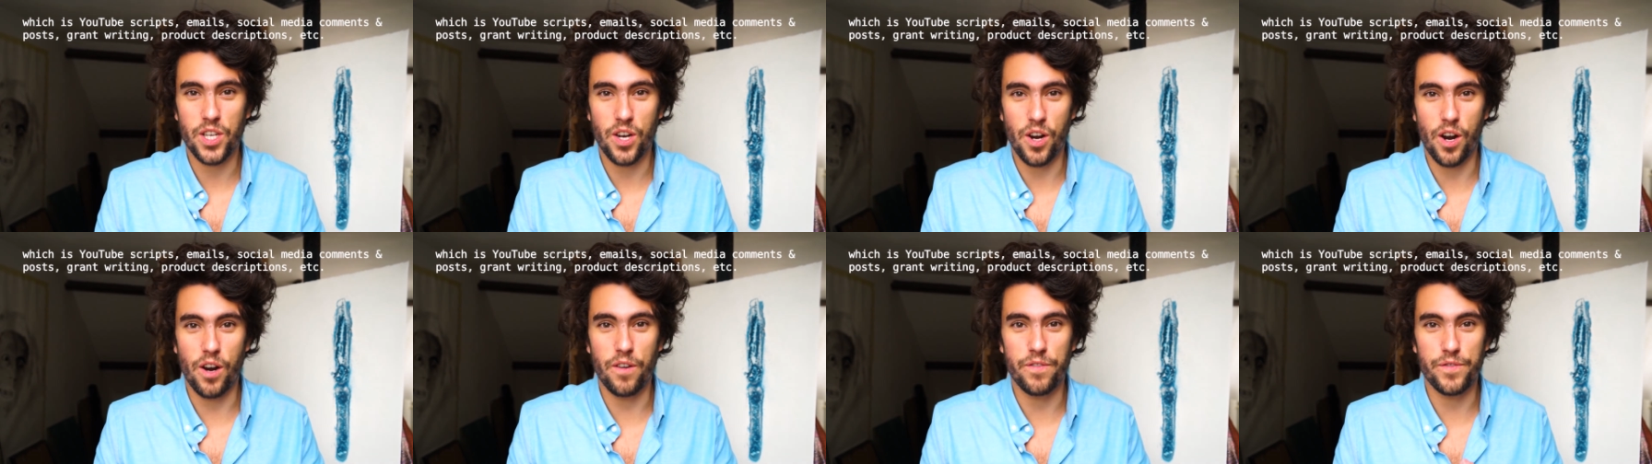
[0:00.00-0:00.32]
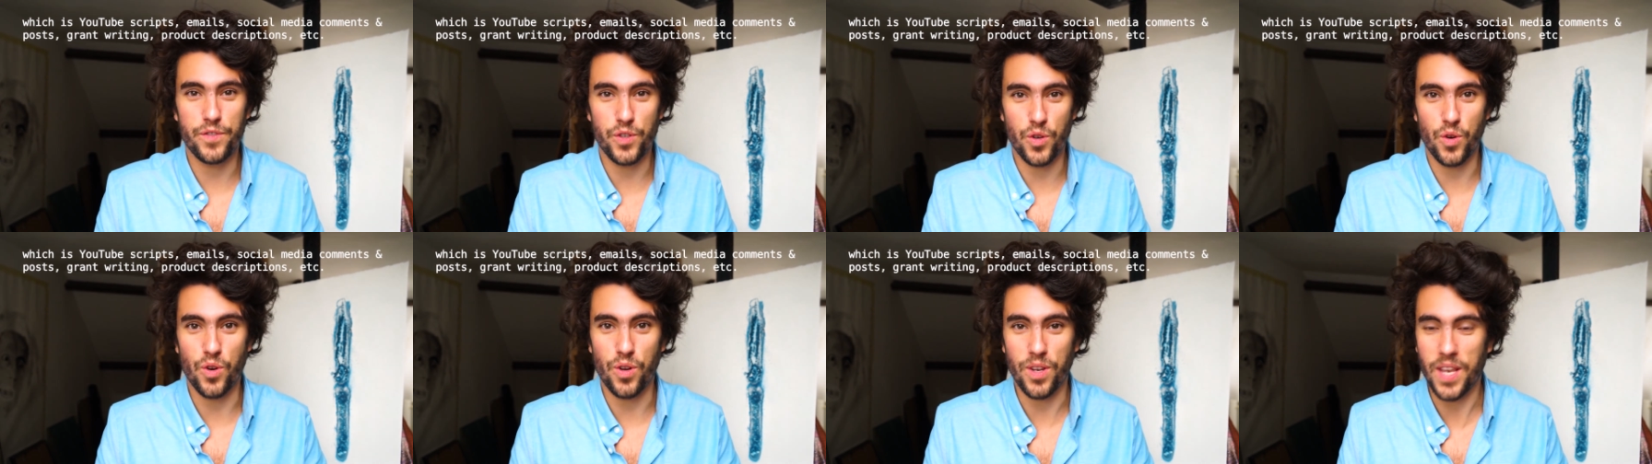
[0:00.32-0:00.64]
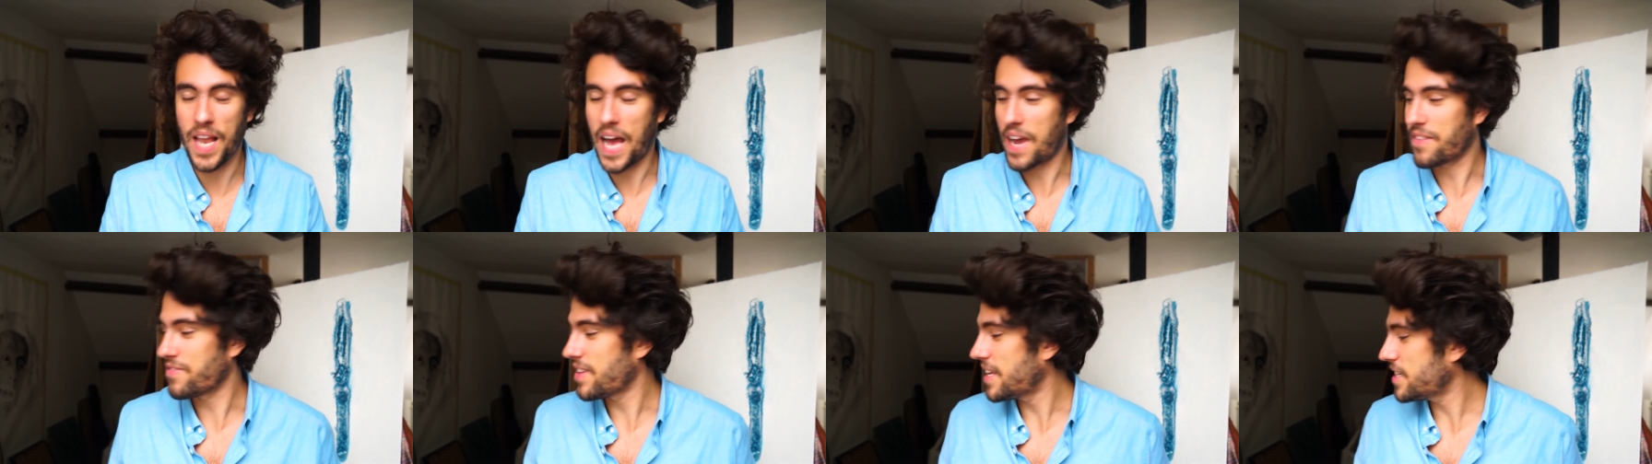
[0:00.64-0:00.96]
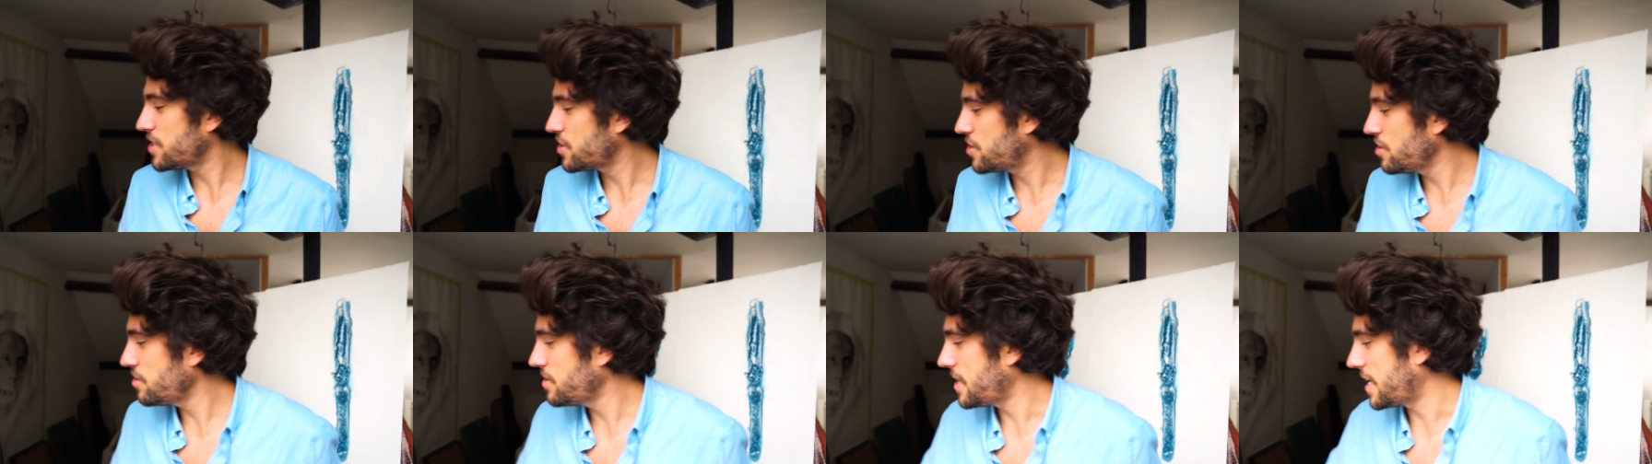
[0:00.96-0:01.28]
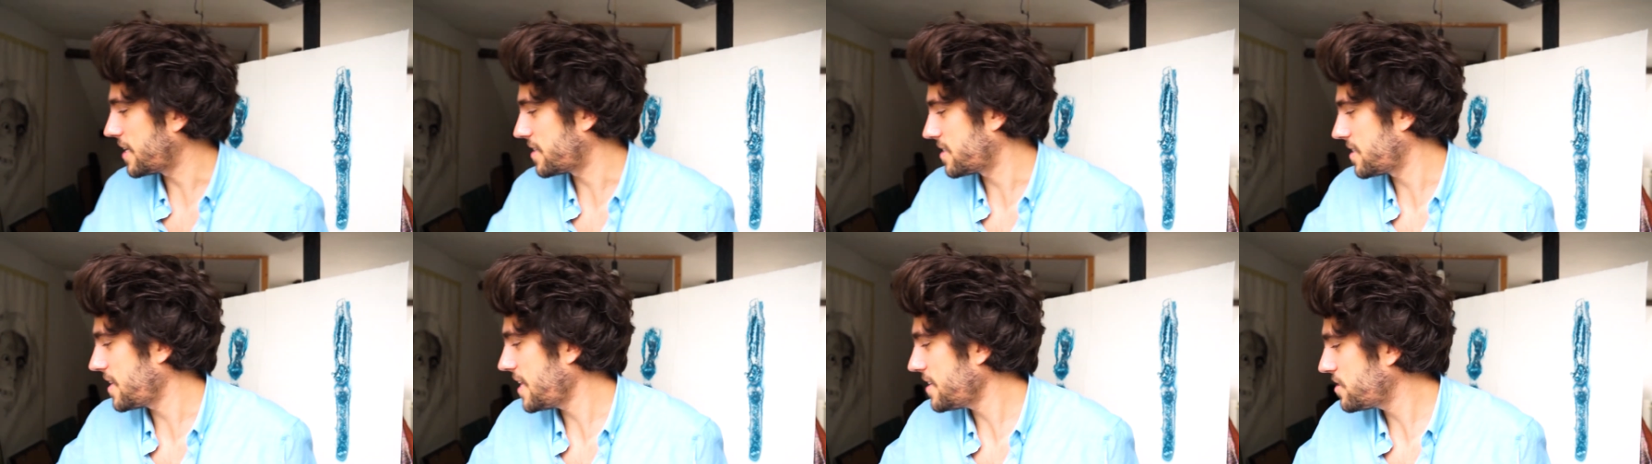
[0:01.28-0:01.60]
of your life. Let's do
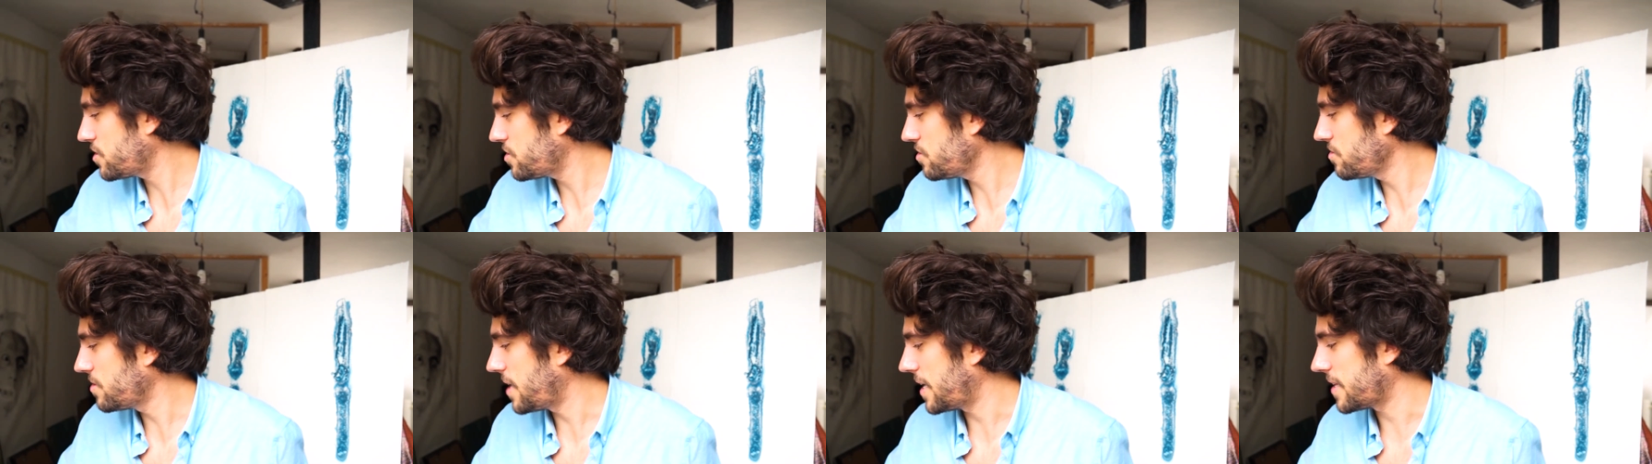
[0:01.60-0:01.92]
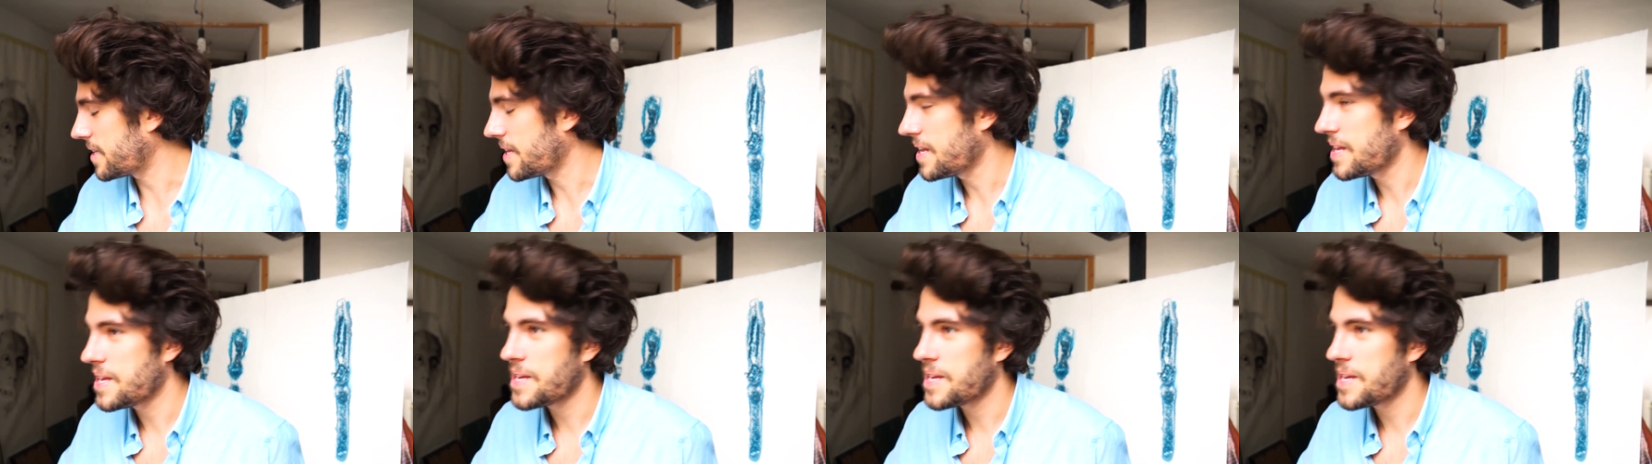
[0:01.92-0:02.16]
that.